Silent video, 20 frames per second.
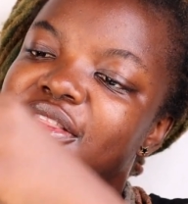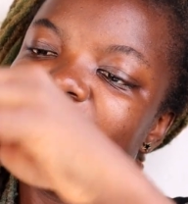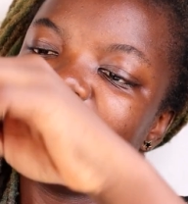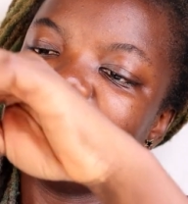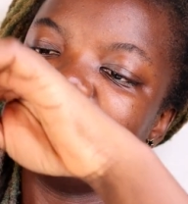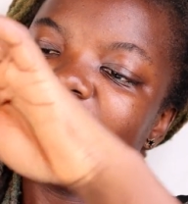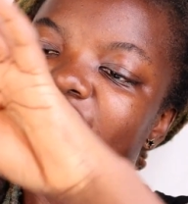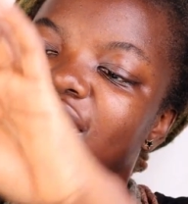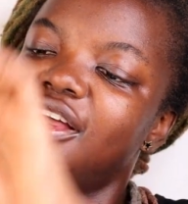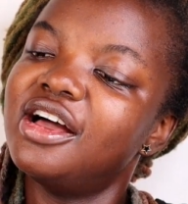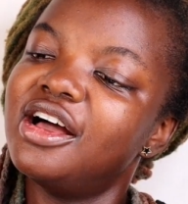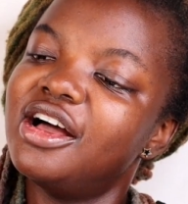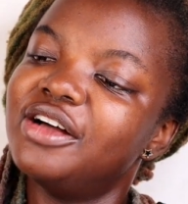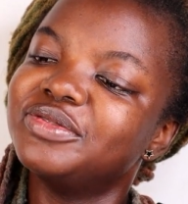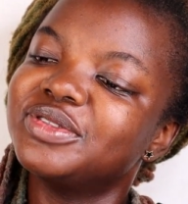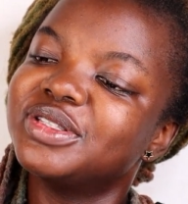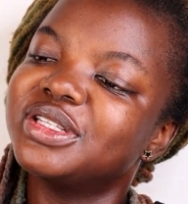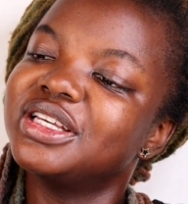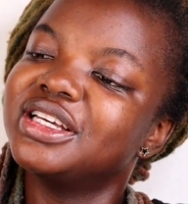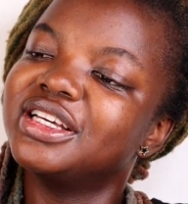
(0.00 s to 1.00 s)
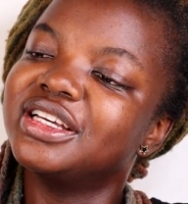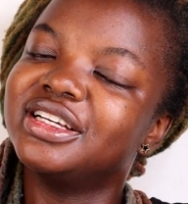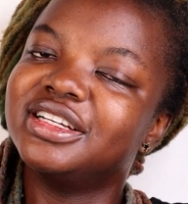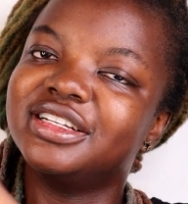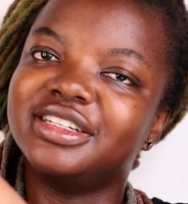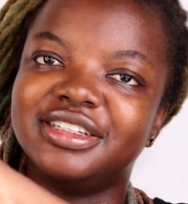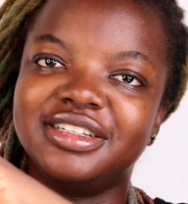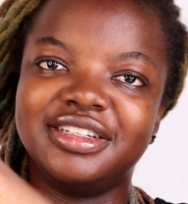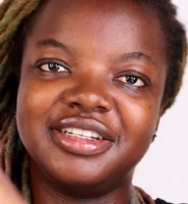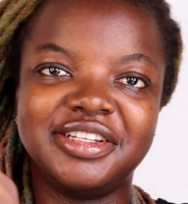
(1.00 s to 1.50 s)
the gloves.
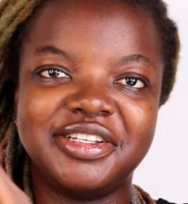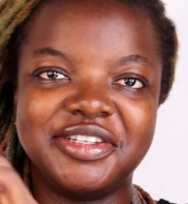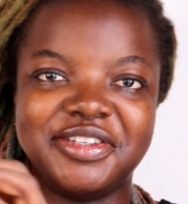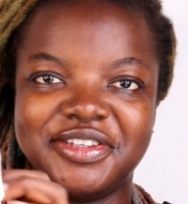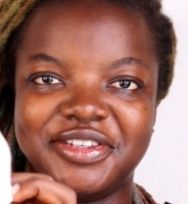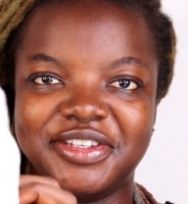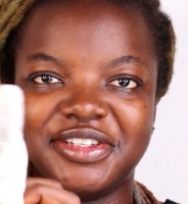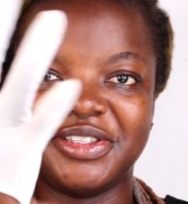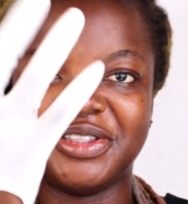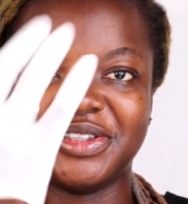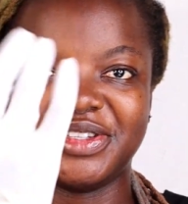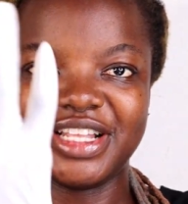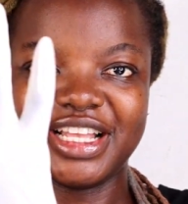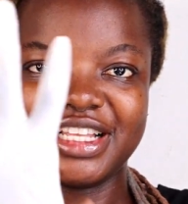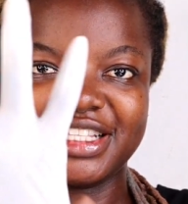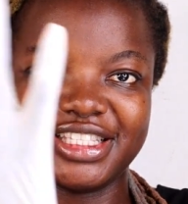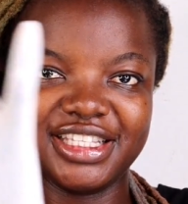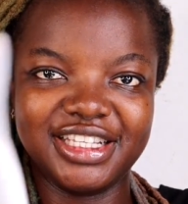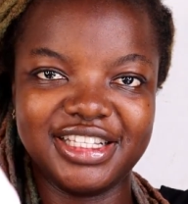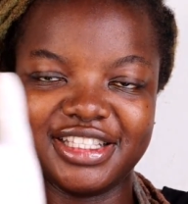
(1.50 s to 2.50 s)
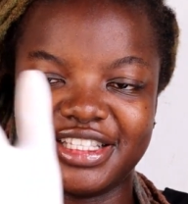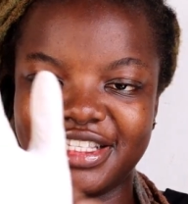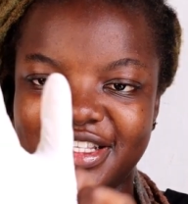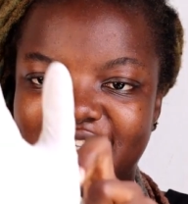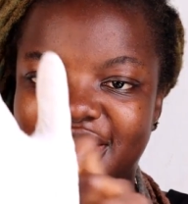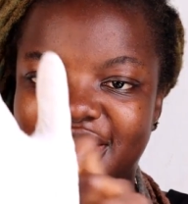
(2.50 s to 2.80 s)
So that's it.